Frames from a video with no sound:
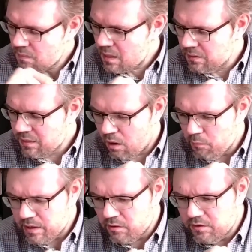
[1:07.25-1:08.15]
Now
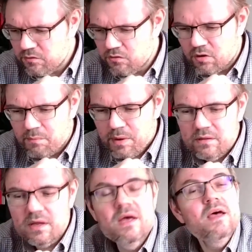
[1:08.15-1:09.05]
we're going to talk
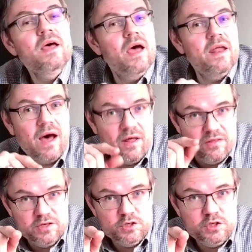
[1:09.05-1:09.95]
about another
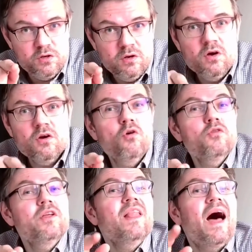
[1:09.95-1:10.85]
issue called
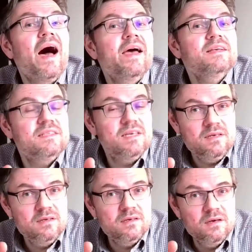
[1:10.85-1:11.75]

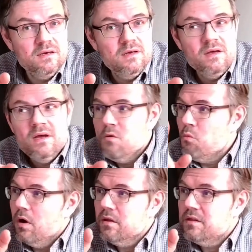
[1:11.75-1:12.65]
aliasing.
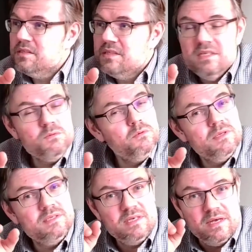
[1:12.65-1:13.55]
What this is, we'll
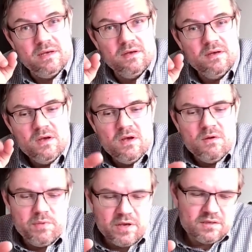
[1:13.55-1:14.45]
see.
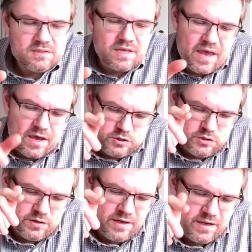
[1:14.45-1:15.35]
Because
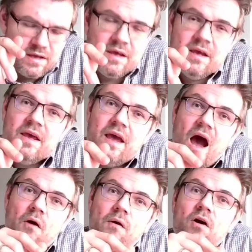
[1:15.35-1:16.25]
actually,
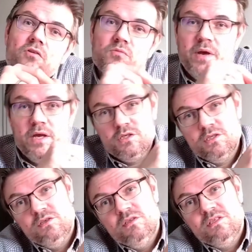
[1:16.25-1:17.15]
our automation
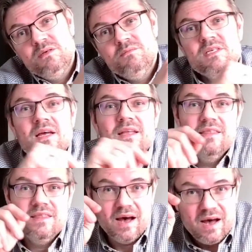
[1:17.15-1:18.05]
systems
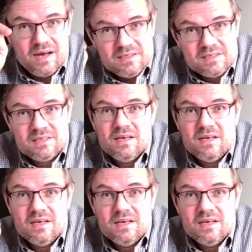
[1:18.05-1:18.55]
does